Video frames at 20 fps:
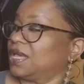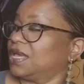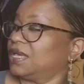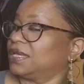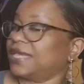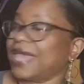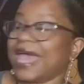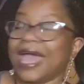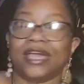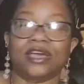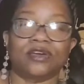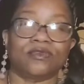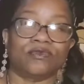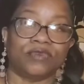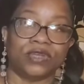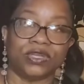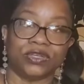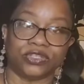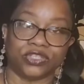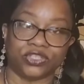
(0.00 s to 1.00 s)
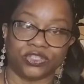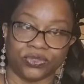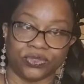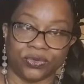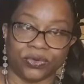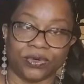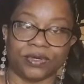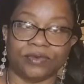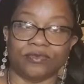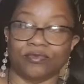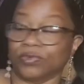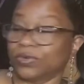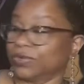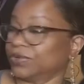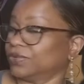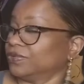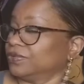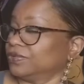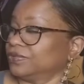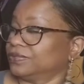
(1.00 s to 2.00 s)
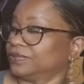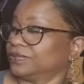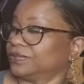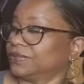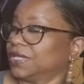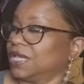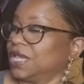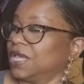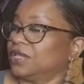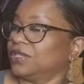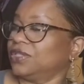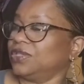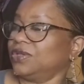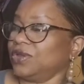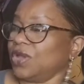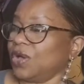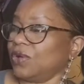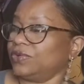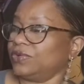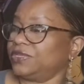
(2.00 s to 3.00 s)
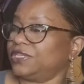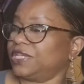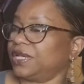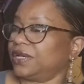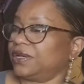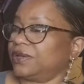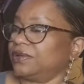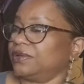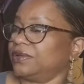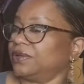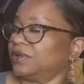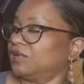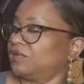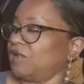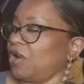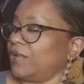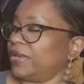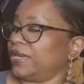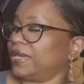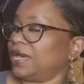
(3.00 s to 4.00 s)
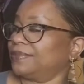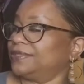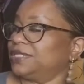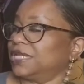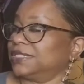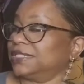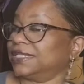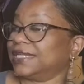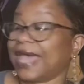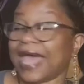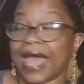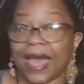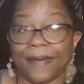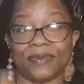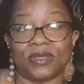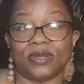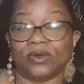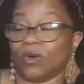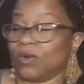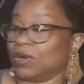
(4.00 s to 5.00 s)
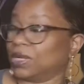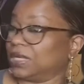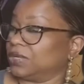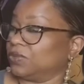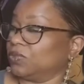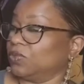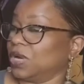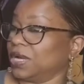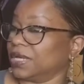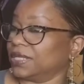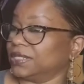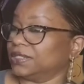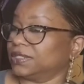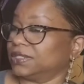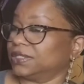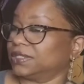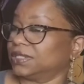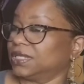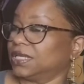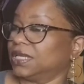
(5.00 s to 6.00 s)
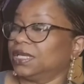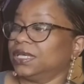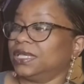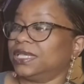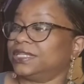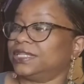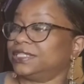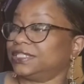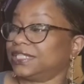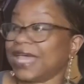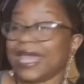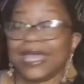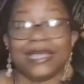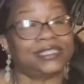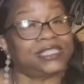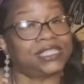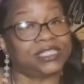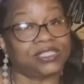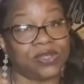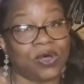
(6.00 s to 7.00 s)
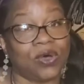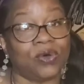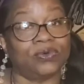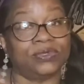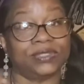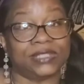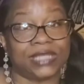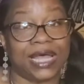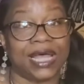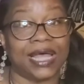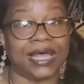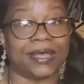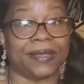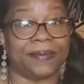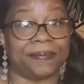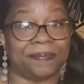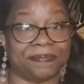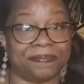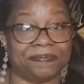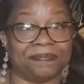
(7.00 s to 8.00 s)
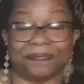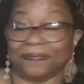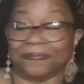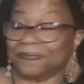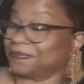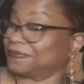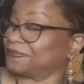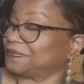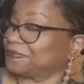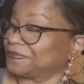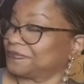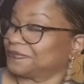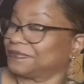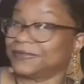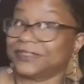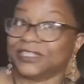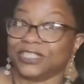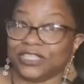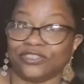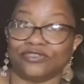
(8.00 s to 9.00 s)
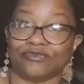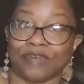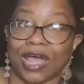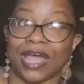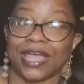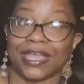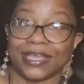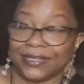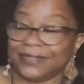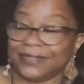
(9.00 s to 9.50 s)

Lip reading: Kanga reassured Roo. "You know, dear, growing up doesn't happen all at once. It takes its own time." She's right.